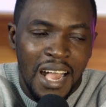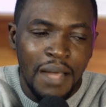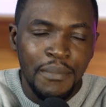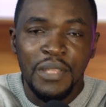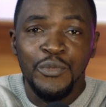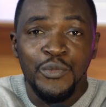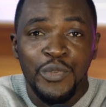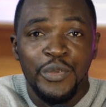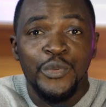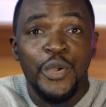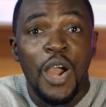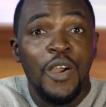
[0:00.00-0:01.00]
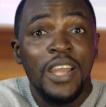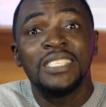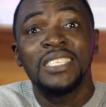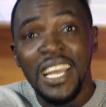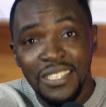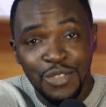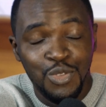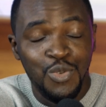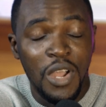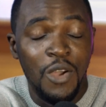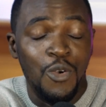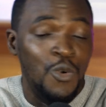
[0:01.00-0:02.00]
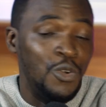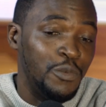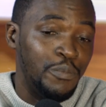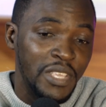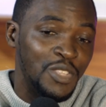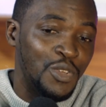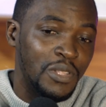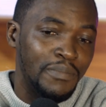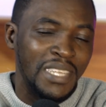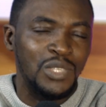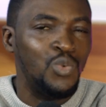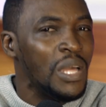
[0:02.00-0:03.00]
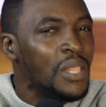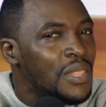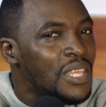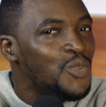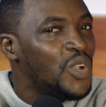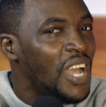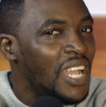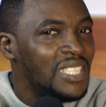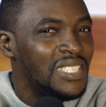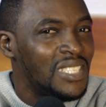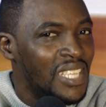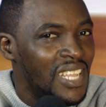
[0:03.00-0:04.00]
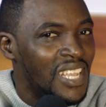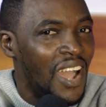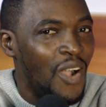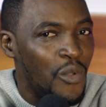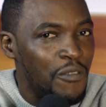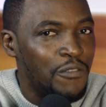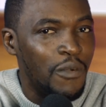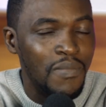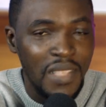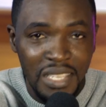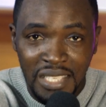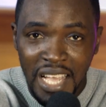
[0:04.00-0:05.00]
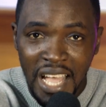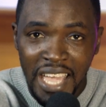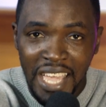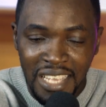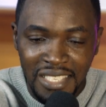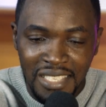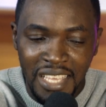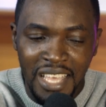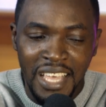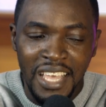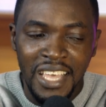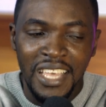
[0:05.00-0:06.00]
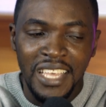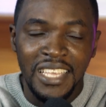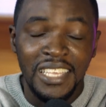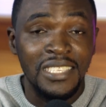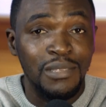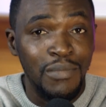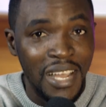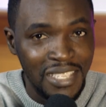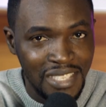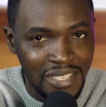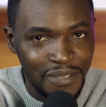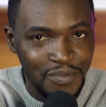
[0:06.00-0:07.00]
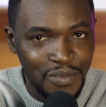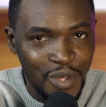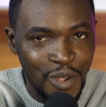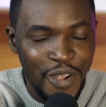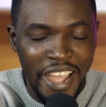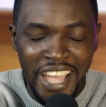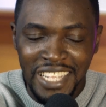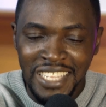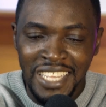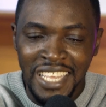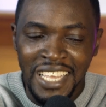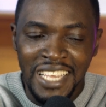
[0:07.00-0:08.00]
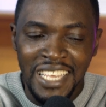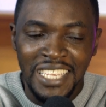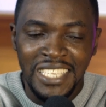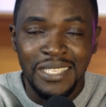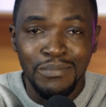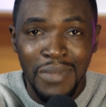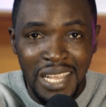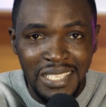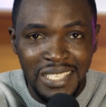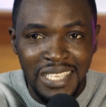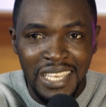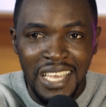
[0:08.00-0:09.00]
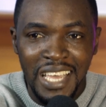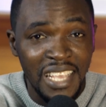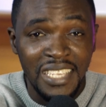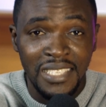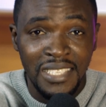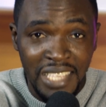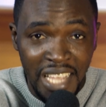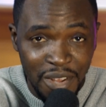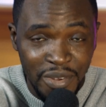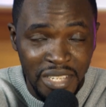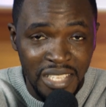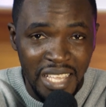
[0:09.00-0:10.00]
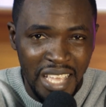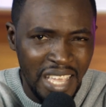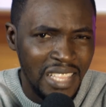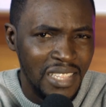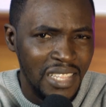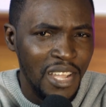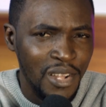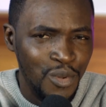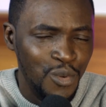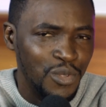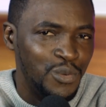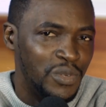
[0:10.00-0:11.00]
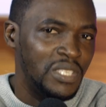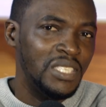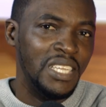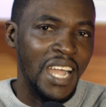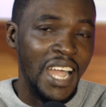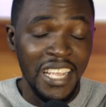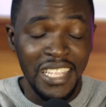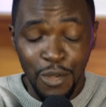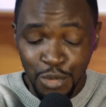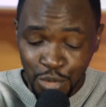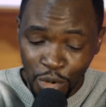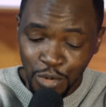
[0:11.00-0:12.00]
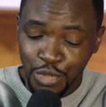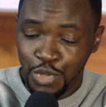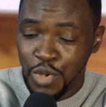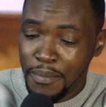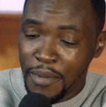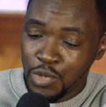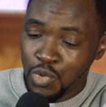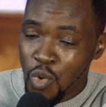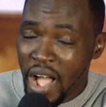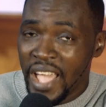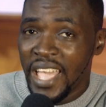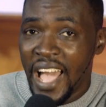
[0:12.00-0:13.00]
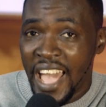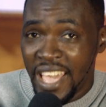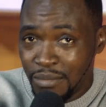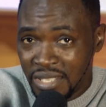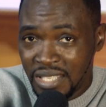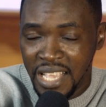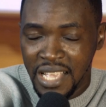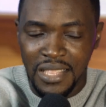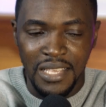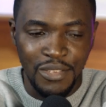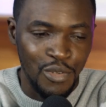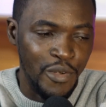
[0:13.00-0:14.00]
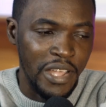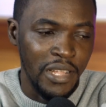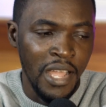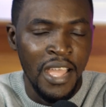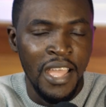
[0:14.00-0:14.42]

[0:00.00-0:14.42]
I mean, we are all entitled to our own opinion. But one thing you can't take away from this guy is he's smart, all right? He's smart, he's daring, and a good risk taker. And I'll talk to you about why I am saying this, all right?